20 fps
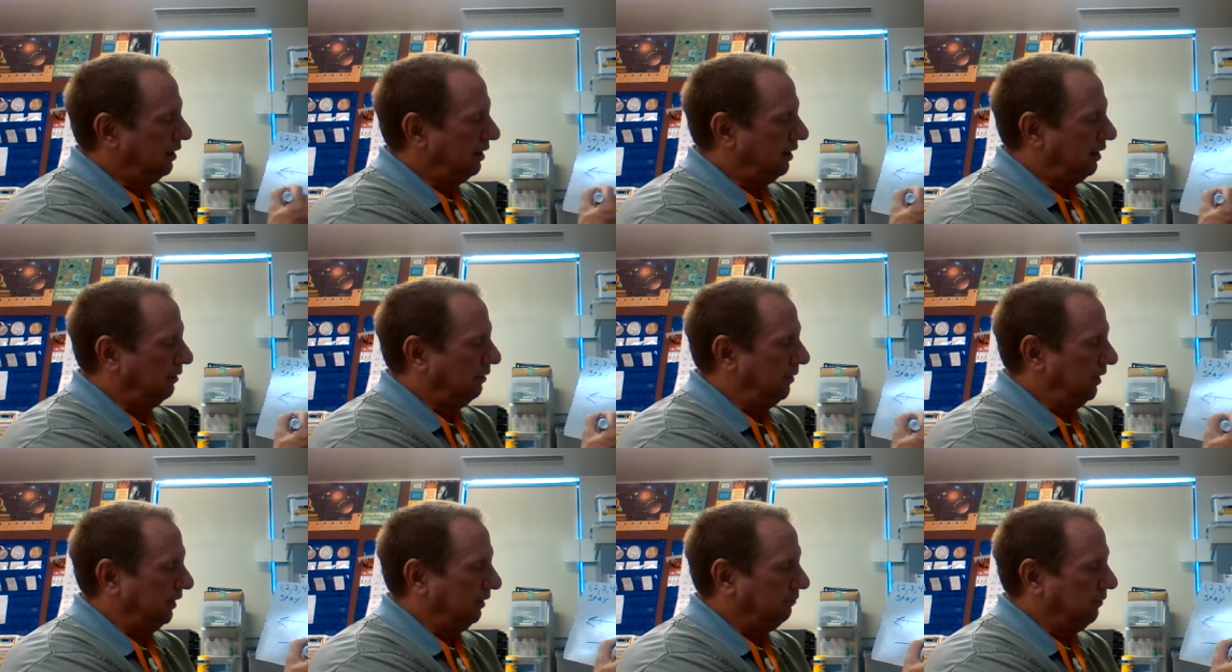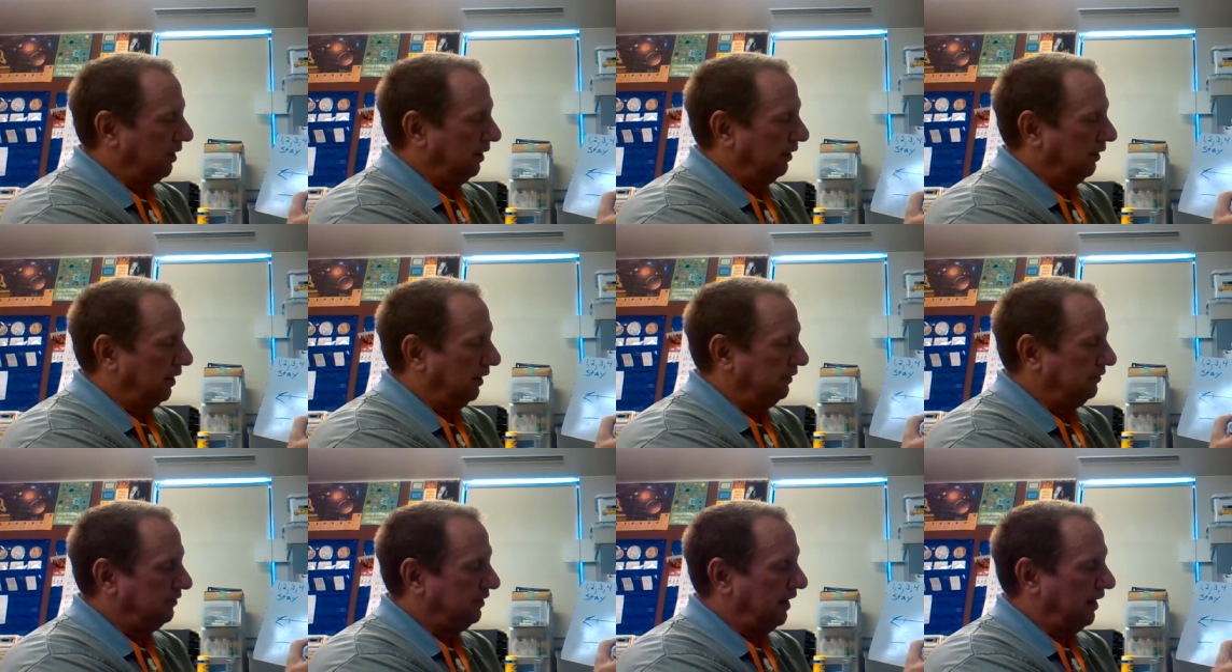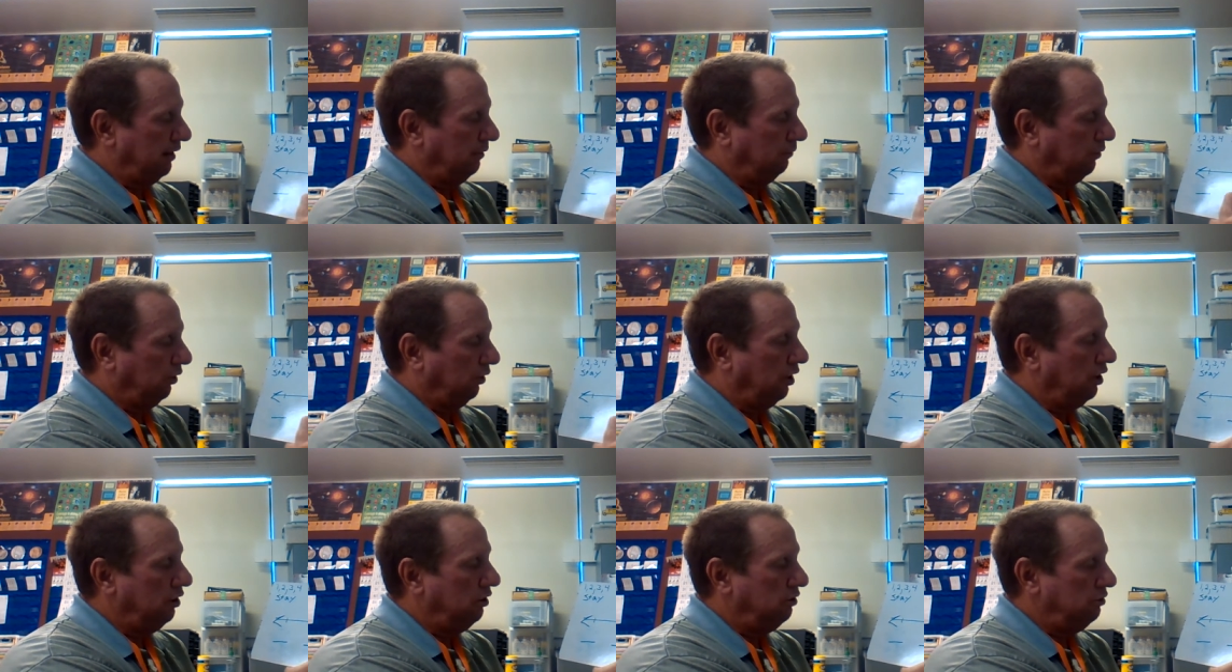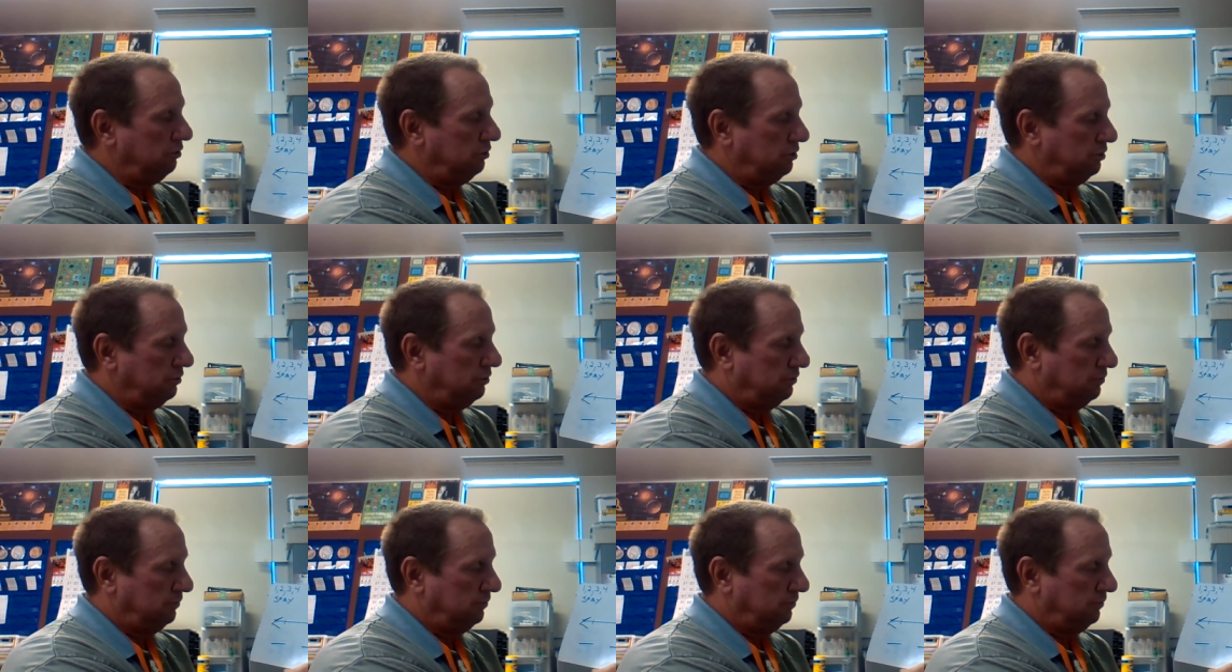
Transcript: I make my lines down below.